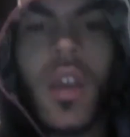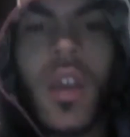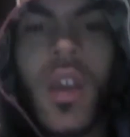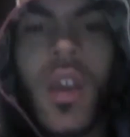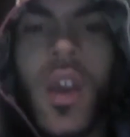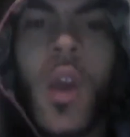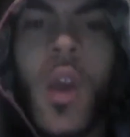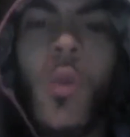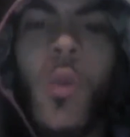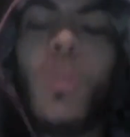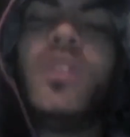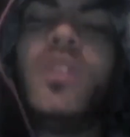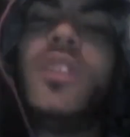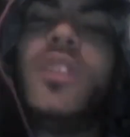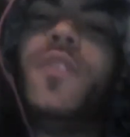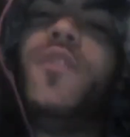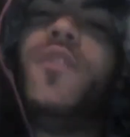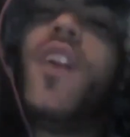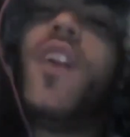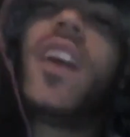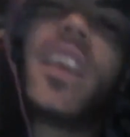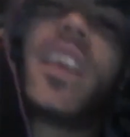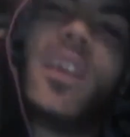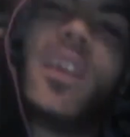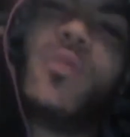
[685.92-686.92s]
was the
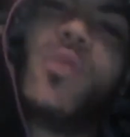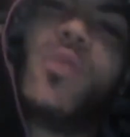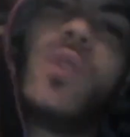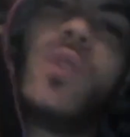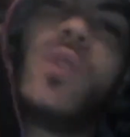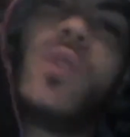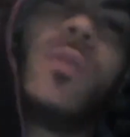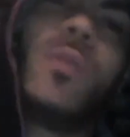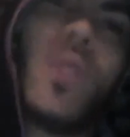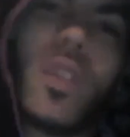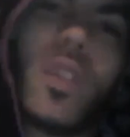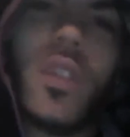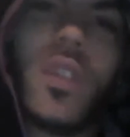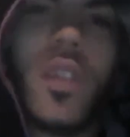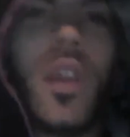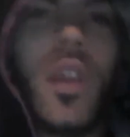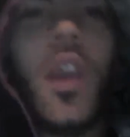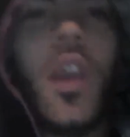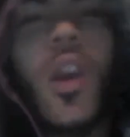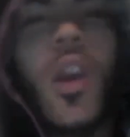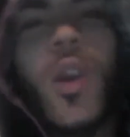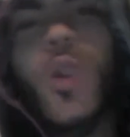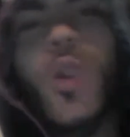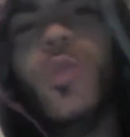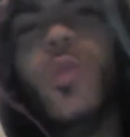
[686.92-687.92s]
fucking woman
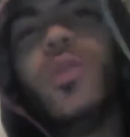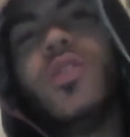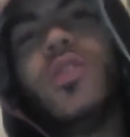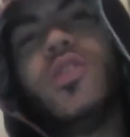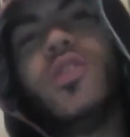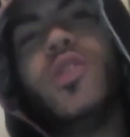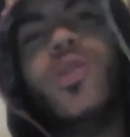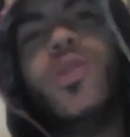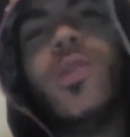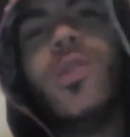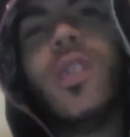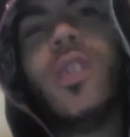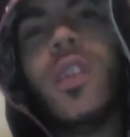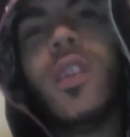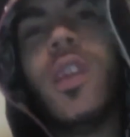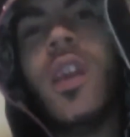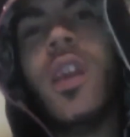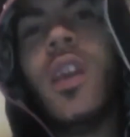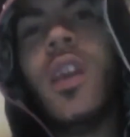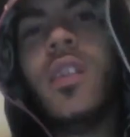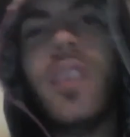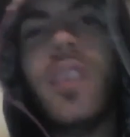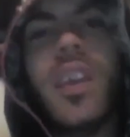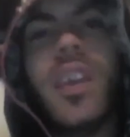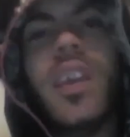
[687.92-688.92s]
who was doing
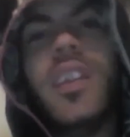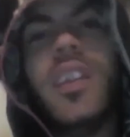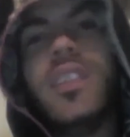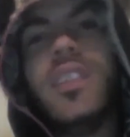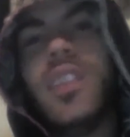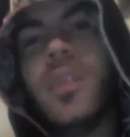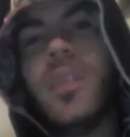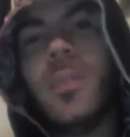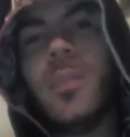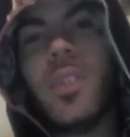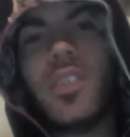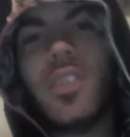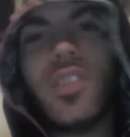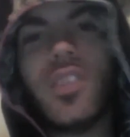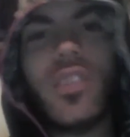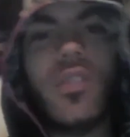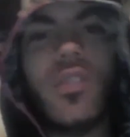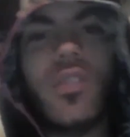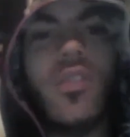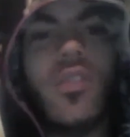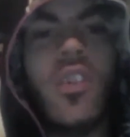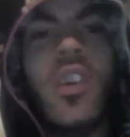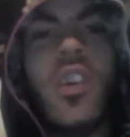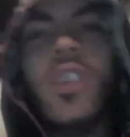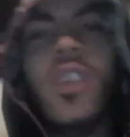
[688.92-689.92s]
the intermission
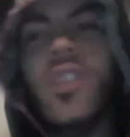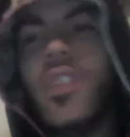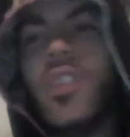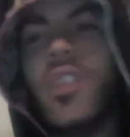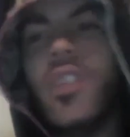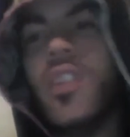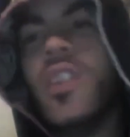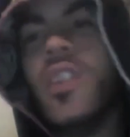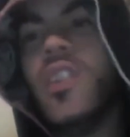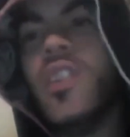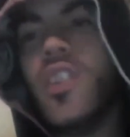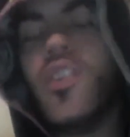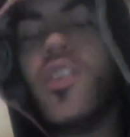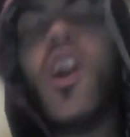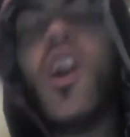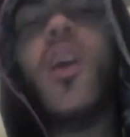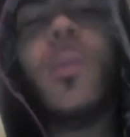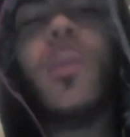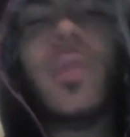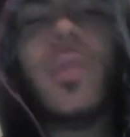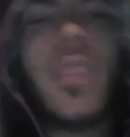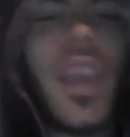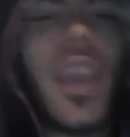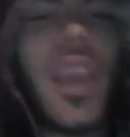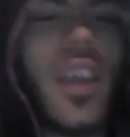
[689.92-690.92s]
or the
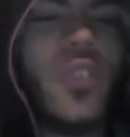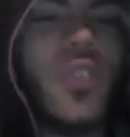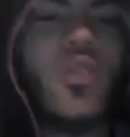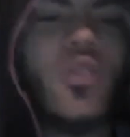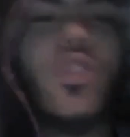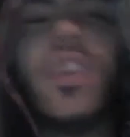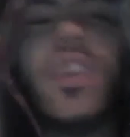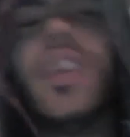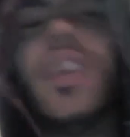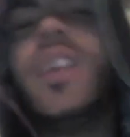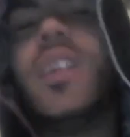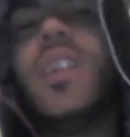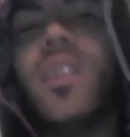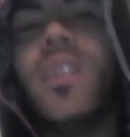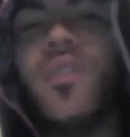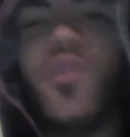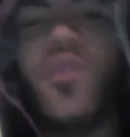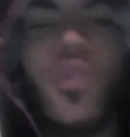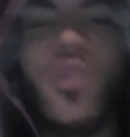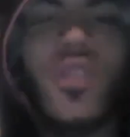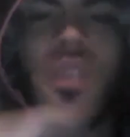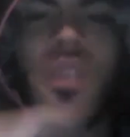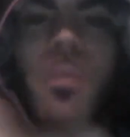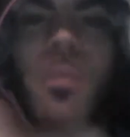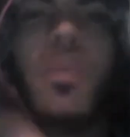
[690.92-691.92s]
commentators or the
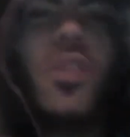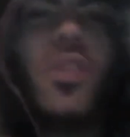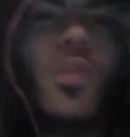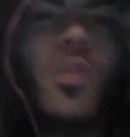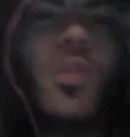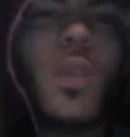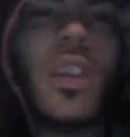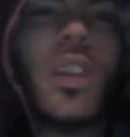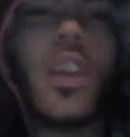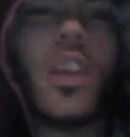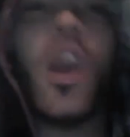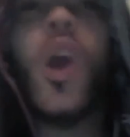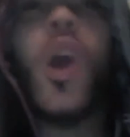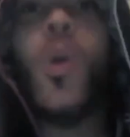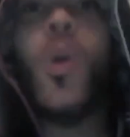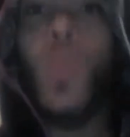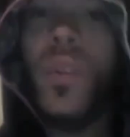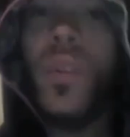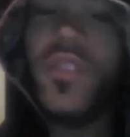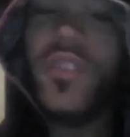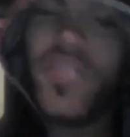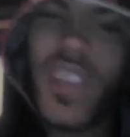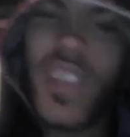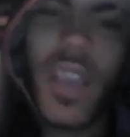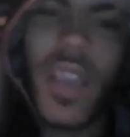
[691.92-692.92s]
interviews in between
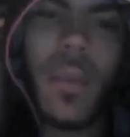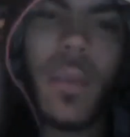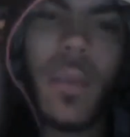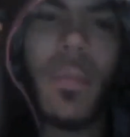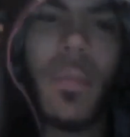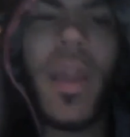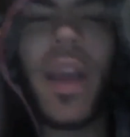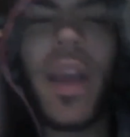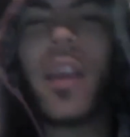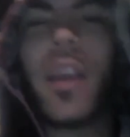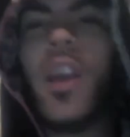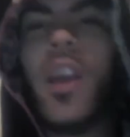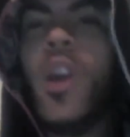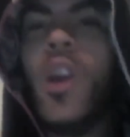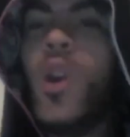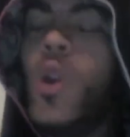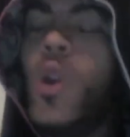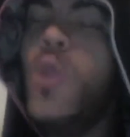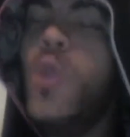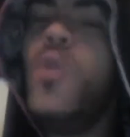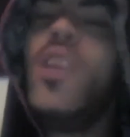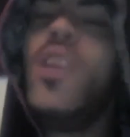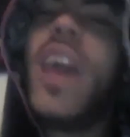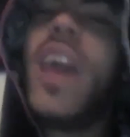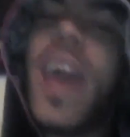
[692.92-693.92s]
with Jay Black.
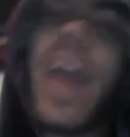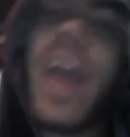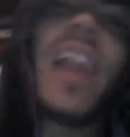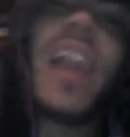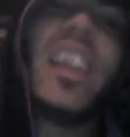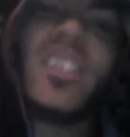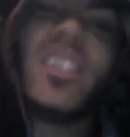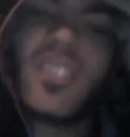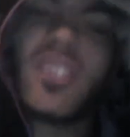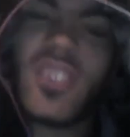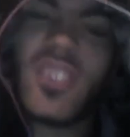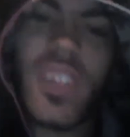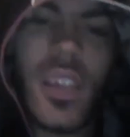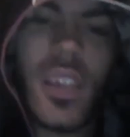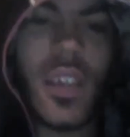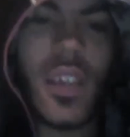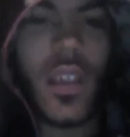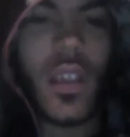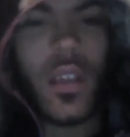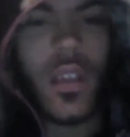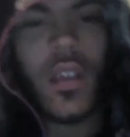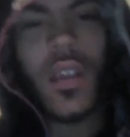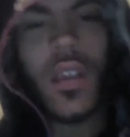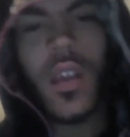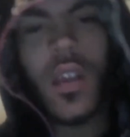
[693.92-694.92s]
Who the hell is she?
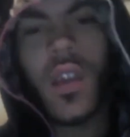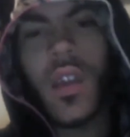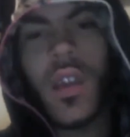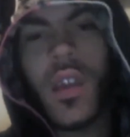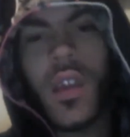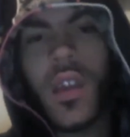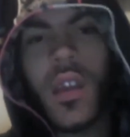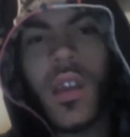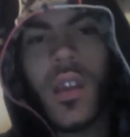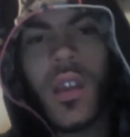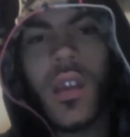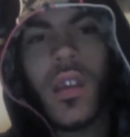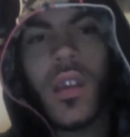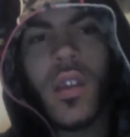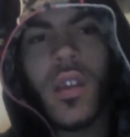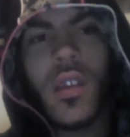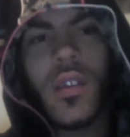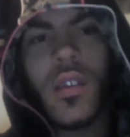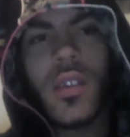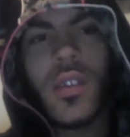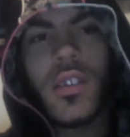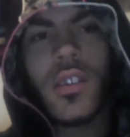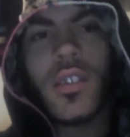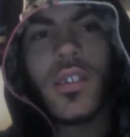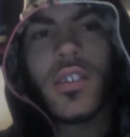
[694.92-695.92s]

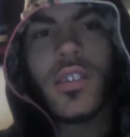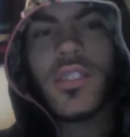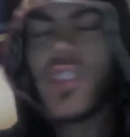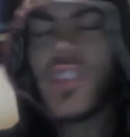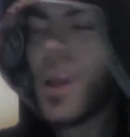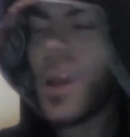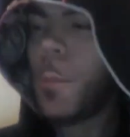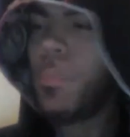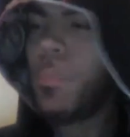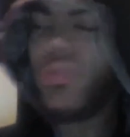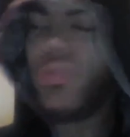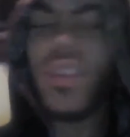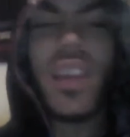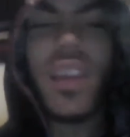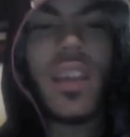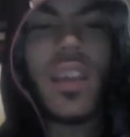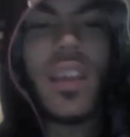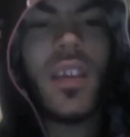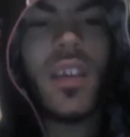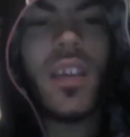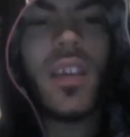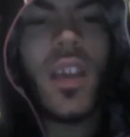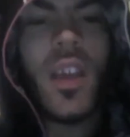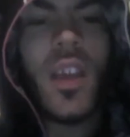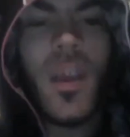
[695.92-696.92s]
Some
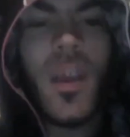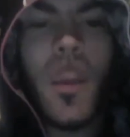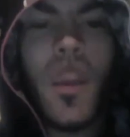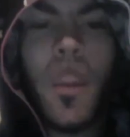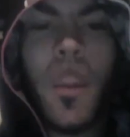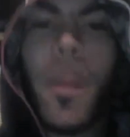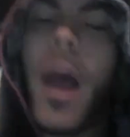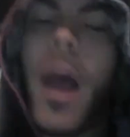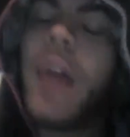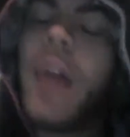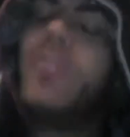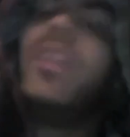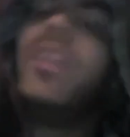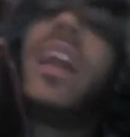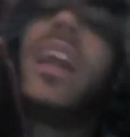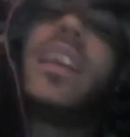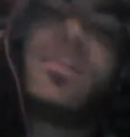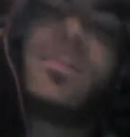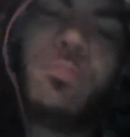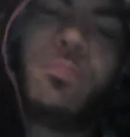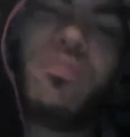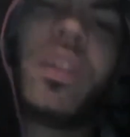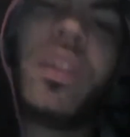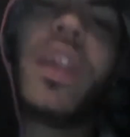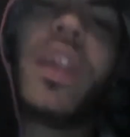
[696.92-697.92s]
pretty. I don't
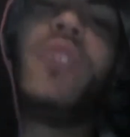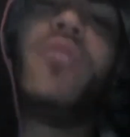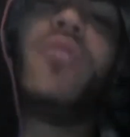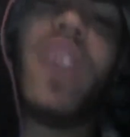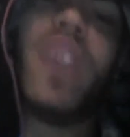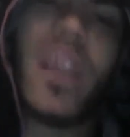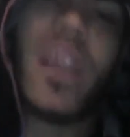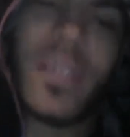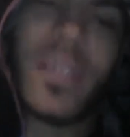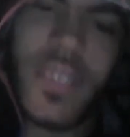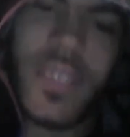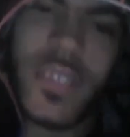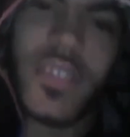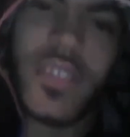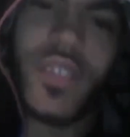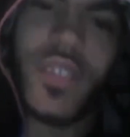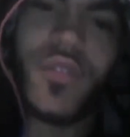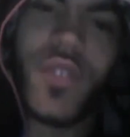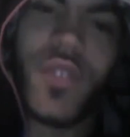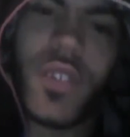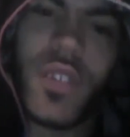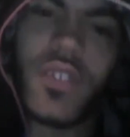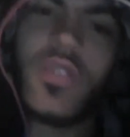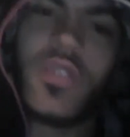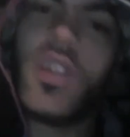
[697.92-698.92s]
like bringing race into
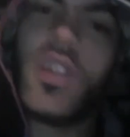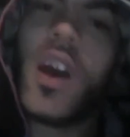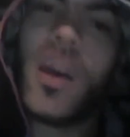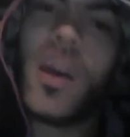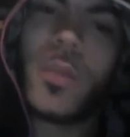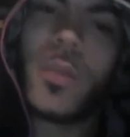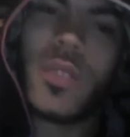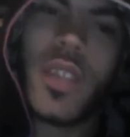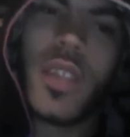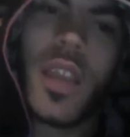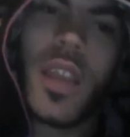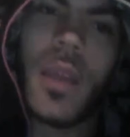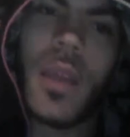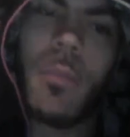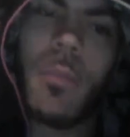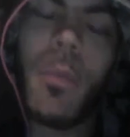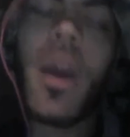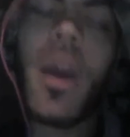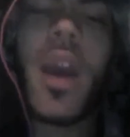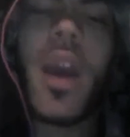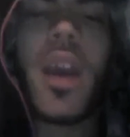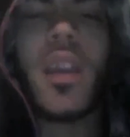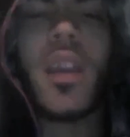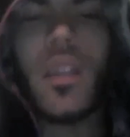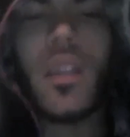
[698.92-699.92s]
things, you know what I'm saying?
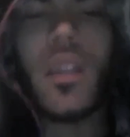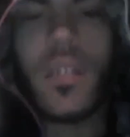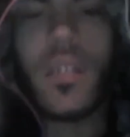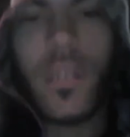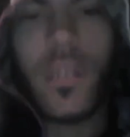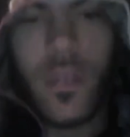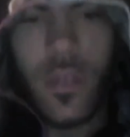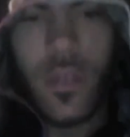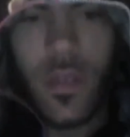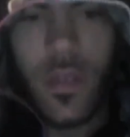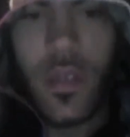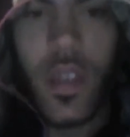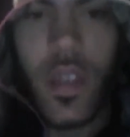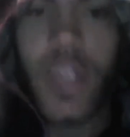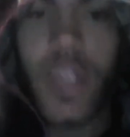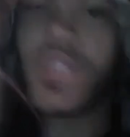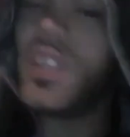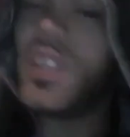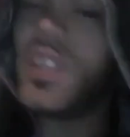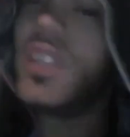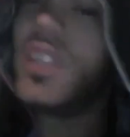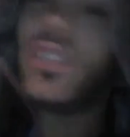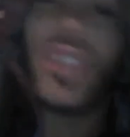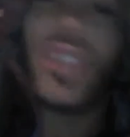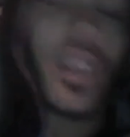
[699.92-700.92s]
But hey,
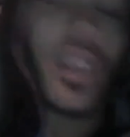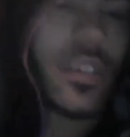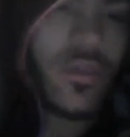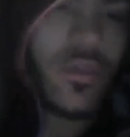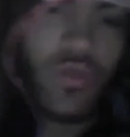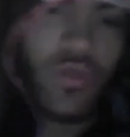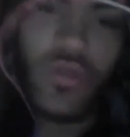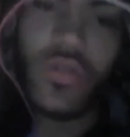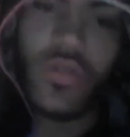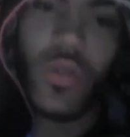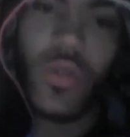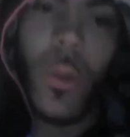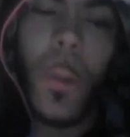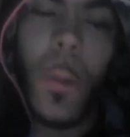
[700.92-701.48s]
it's true.